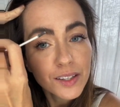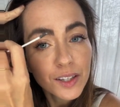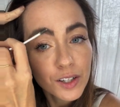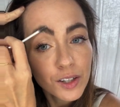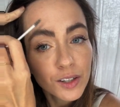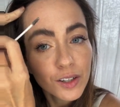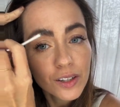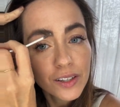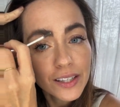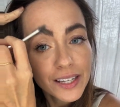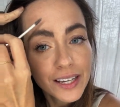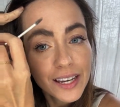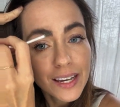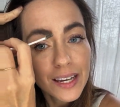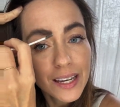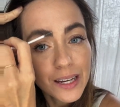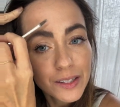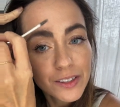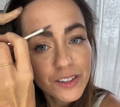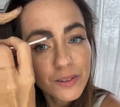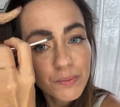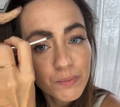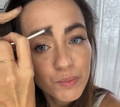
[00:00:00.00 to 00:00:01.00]
curling
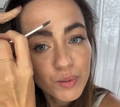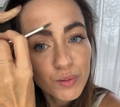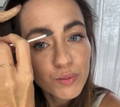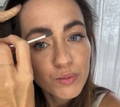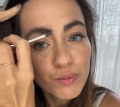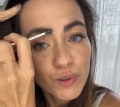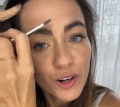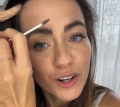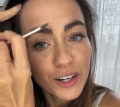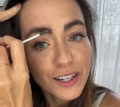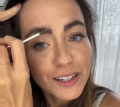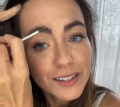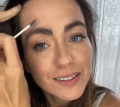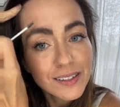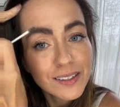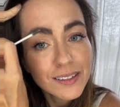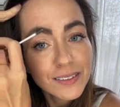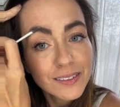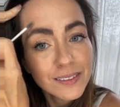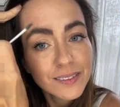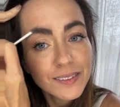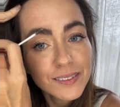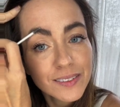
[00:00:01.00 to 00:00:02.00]
hair
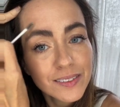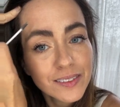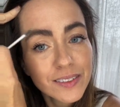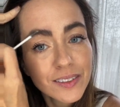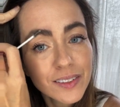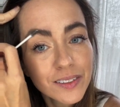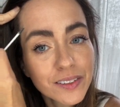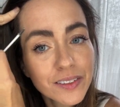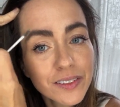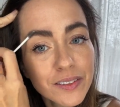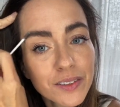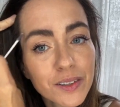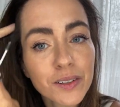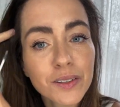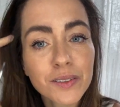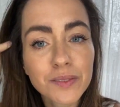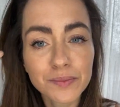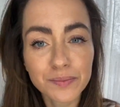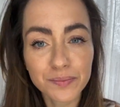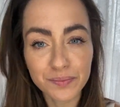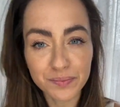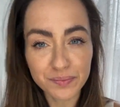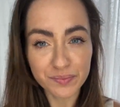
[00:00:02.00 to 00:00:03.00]
product. So it's not
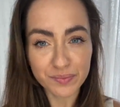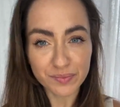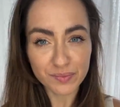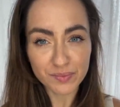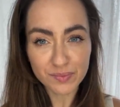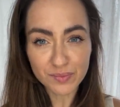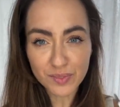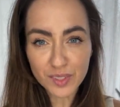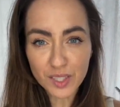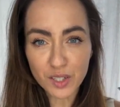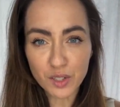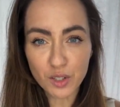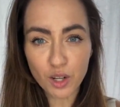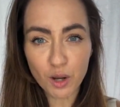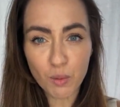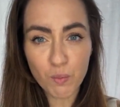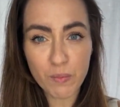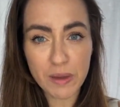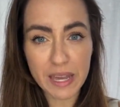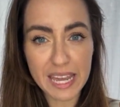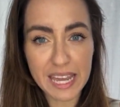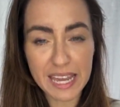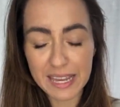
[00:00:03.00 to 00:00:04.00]

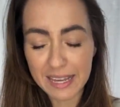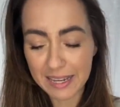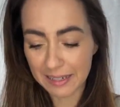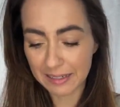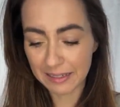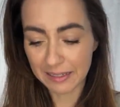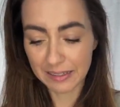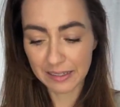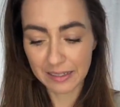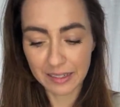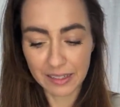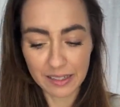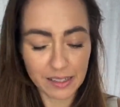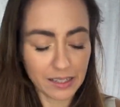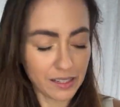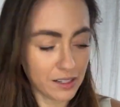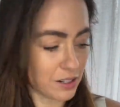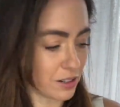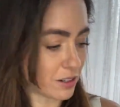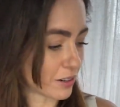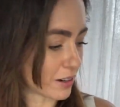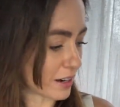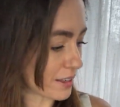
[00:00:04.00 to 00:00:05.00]
me.
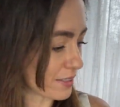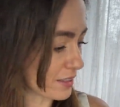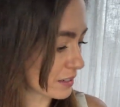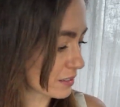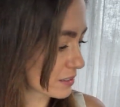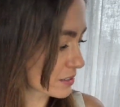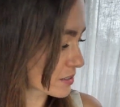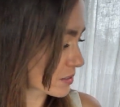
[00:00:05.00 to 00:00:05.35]
All right, that